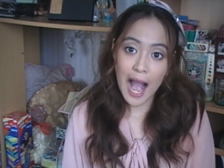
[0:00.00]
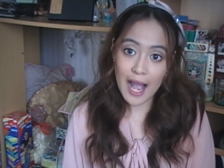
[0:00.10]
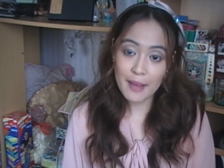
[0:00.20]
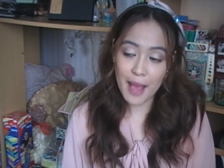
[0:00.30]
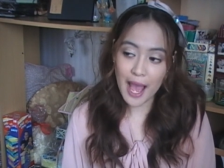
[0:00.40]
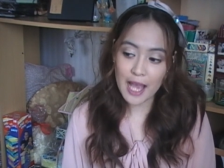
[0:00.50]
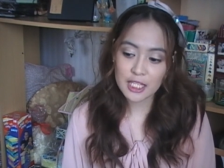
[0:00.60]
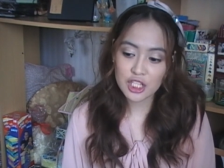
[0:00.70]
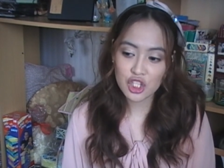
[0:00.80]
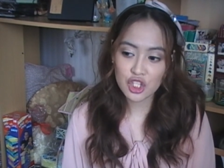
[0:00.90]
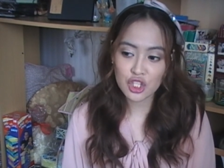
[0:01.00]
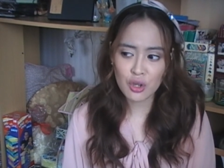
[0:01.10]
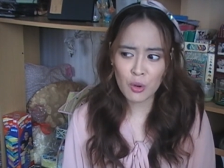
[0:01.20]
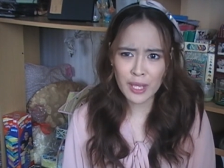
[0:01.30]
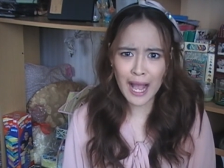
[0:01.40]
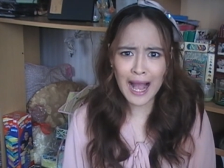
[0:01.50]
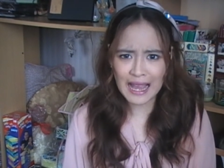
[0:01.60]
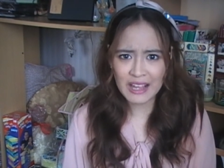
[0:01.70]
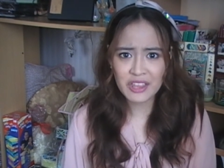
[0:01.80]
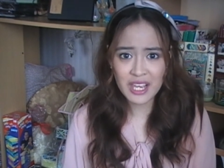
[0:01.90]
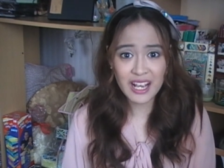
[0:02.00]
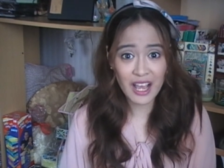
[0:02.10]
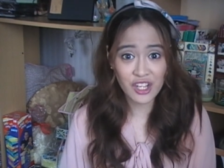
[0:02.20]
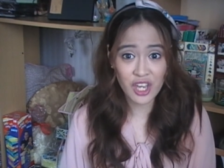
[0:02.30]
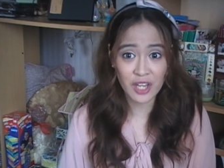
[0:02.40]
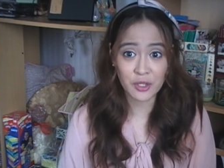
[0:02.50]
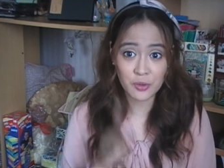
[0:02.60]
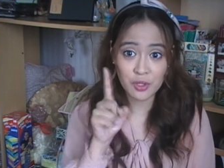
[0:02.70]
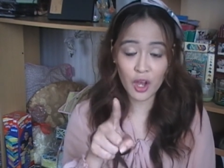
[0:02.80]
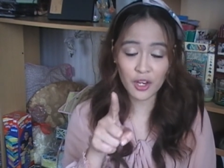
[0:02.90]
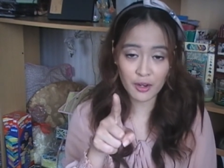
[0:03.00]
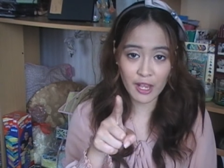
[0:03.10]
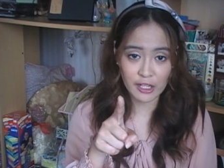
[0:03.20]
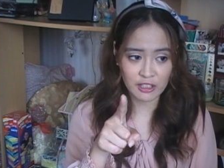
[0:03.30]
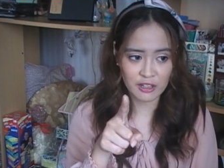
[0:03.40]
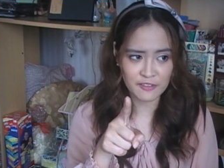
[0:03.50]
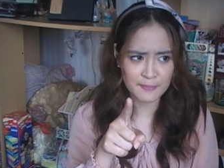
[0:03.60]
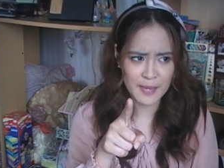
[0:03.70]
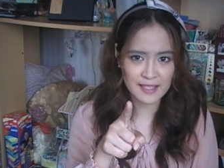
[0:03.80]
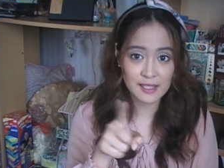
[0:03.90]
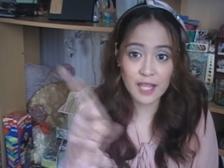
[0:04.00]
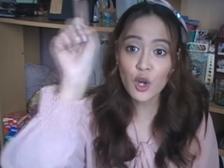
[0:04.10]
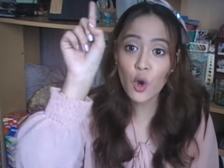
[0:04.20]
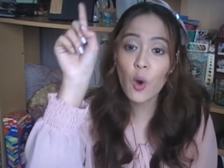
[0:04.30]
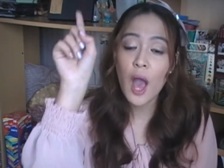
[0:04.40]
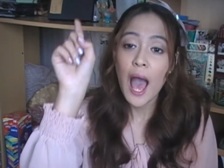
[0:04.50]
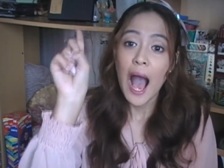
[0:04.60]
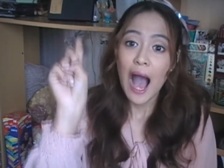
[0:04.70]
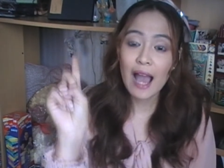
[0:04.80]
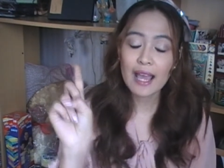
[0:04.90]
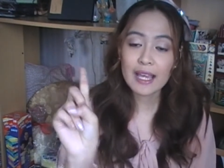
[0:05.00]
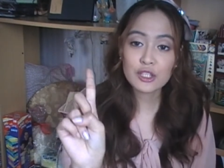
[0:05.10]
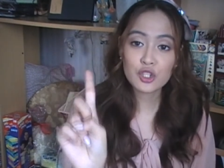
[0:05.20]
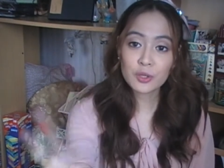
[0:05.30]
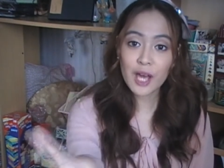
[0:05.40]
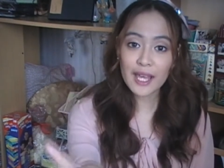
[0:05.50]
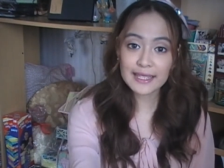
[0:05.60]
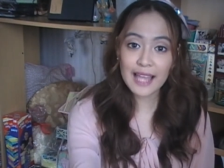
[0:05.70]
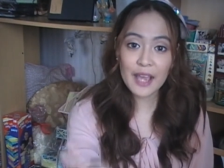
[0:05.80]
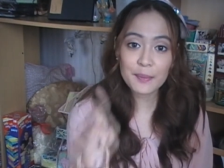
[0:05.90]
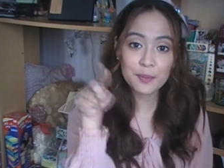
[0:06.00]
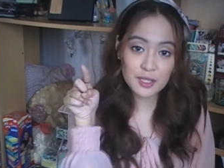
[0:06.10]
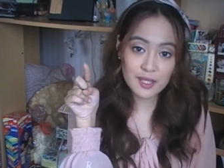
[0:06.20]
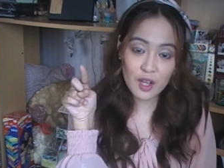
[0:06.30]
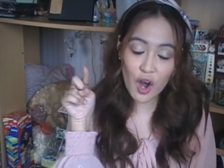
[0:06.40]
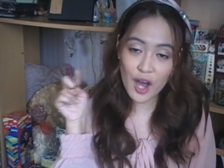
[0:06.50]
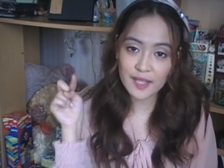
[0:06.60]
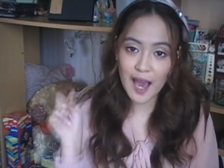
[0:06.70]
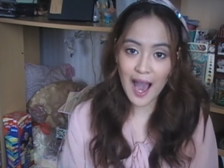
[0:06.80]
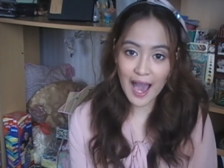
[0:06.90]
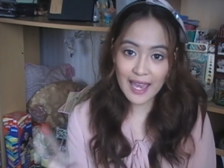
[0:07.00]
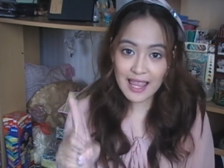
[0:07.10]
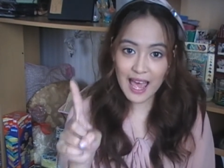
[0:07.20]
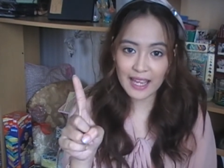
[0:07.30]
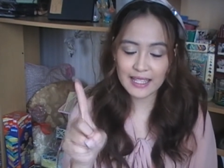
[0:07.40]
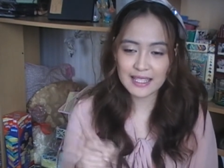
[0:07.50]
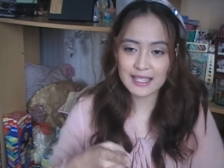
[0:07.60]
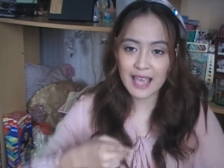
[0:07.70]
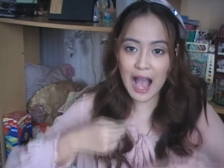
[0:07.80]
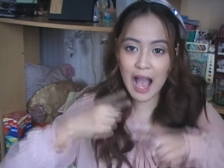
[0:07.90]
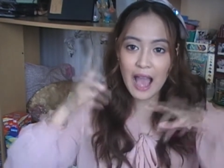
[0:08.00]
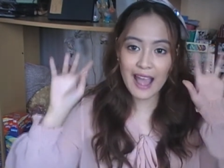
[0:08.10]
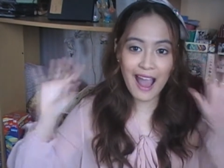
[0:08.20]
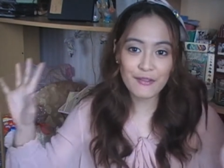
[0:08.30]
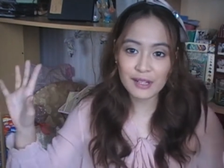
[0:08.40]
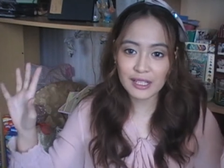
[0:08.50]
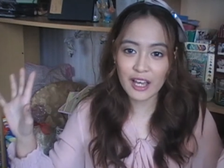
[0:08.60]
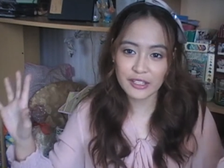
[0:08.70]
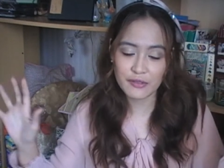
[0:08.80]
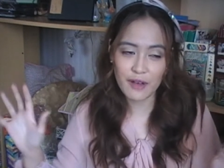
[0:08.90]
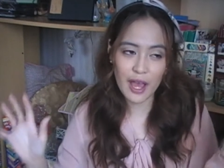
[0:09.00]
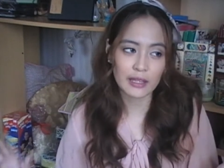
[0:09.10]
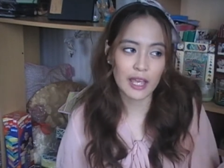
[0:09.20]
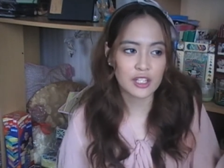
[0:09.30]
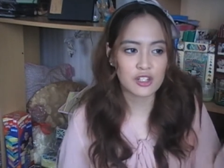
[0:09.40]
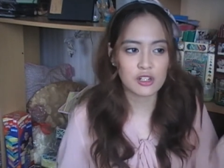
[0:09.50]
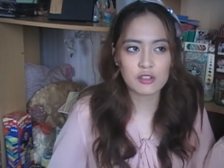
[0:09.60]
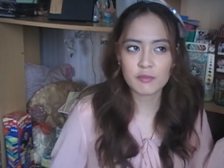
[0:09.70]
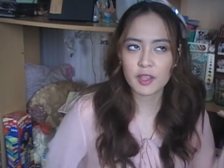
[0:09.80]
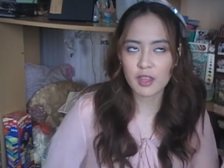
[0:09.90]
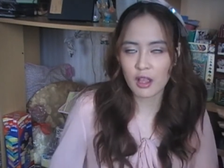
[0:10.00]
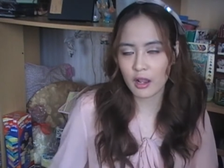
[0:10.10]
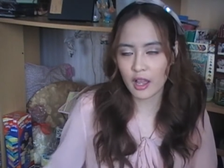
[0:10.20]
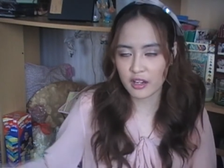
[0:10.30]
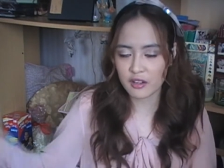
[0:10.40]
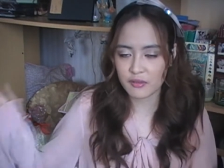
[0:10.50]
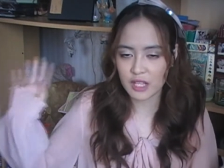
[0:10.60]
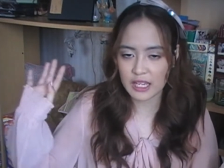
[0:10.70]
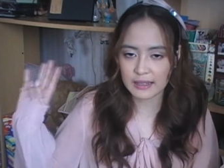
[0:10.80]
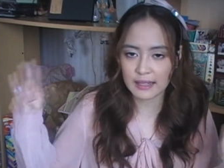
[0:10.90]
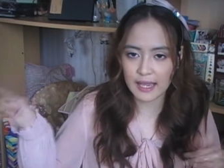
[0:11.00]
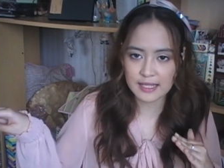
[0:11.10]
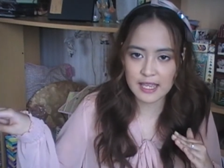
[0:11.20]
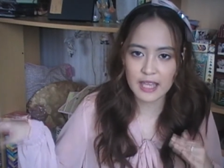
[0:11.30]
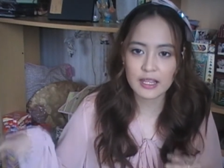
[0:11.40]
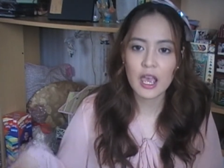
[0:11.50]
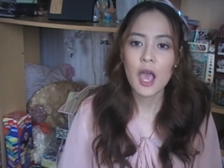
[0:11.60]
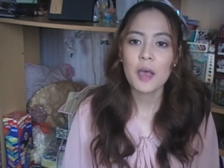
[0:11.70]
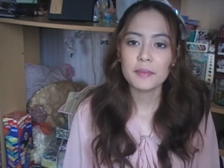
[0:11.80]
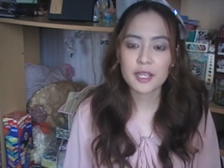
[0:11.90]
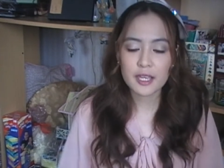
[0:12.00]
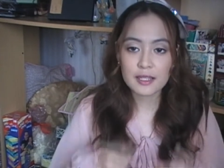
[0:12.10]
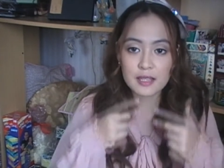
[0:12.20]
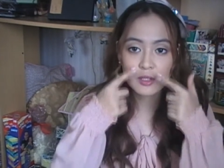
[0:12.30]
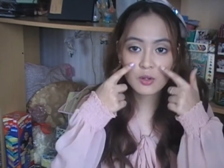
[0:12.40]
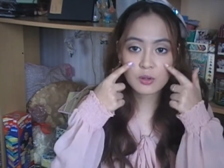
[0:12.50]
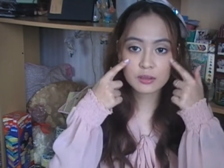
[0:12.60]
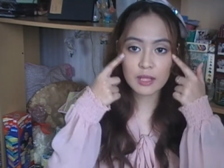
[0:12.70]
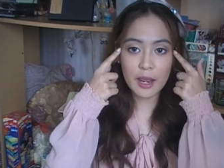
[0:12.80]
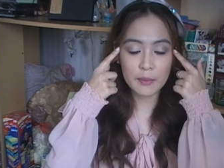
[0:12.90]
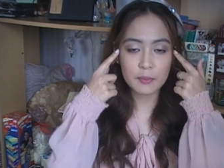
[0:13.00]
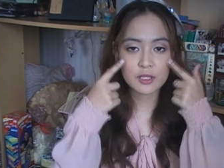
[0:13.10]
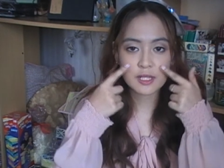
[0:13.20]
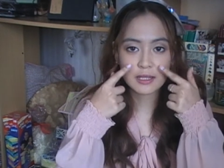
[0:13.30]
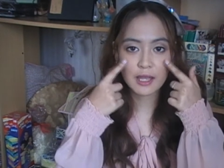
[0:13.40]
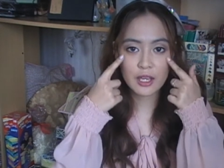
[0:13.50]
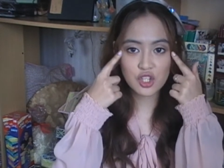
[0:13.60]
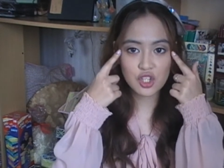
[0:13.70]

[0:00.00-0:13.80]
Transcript: eye bags. So yeah, I think eyeshadows on a regular basis. And oh, I do not like putting on highlights. Yeah, I have a lot of highlighters, but they're kind of neglected because I don't like putting like